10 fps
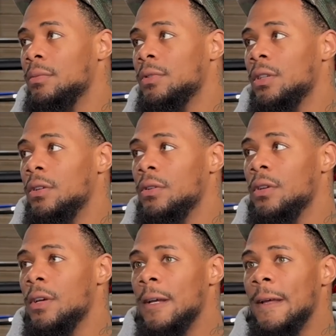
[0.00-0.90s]
So
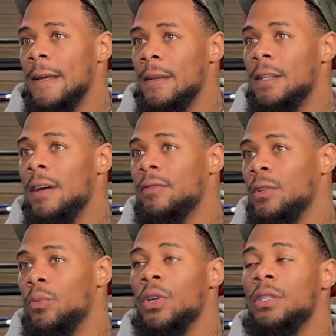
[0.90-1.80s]
he definitely
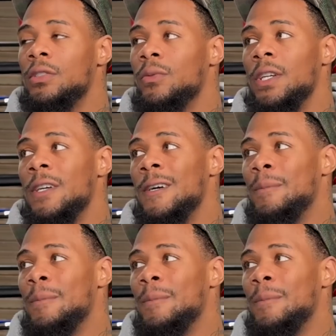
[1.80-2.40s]
worked his way up.